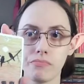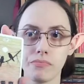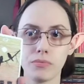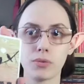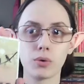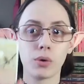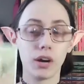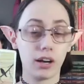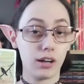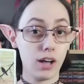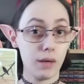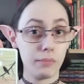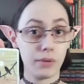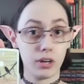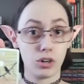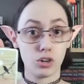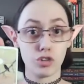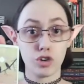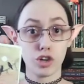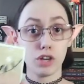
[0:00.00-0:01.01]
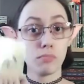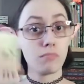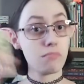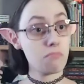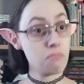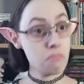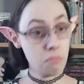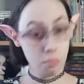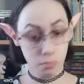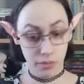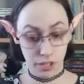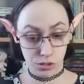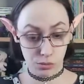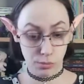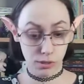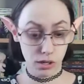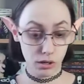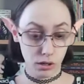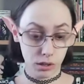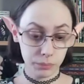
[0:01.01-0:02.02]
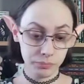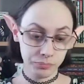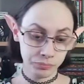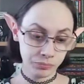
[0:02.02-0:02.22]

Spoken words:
three cup energy. That's pretty good.